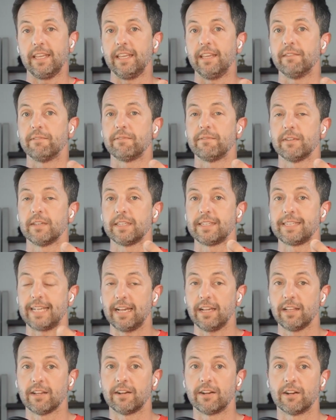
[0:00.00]
if
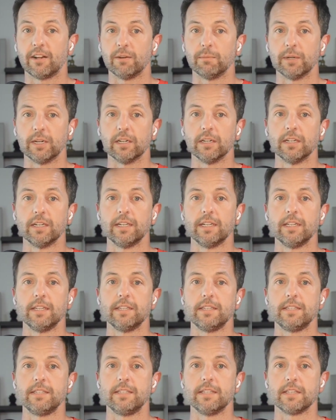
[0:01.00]
Talent Harbor
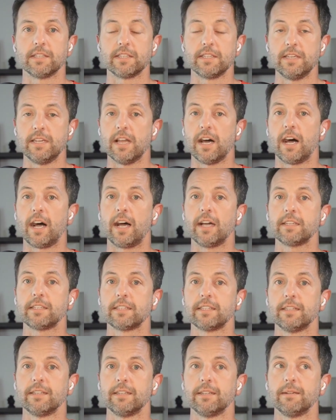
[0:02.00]
does
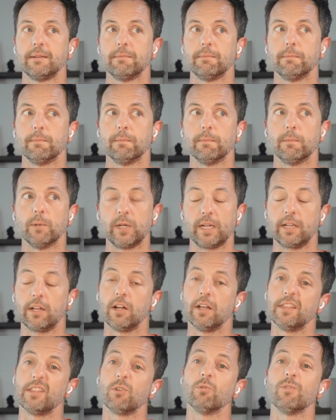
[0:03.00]
not bring
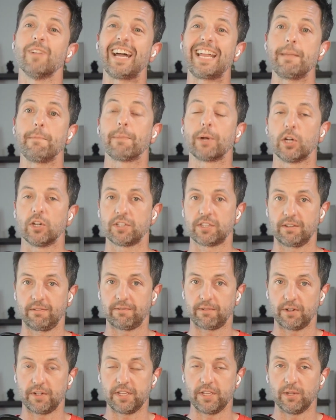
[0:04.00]
on the right person
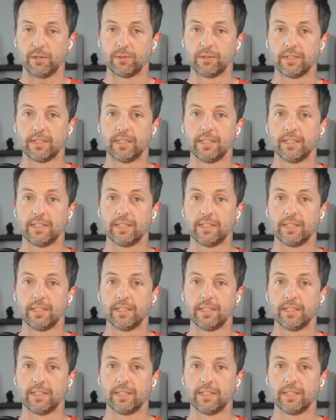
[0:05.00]
for you,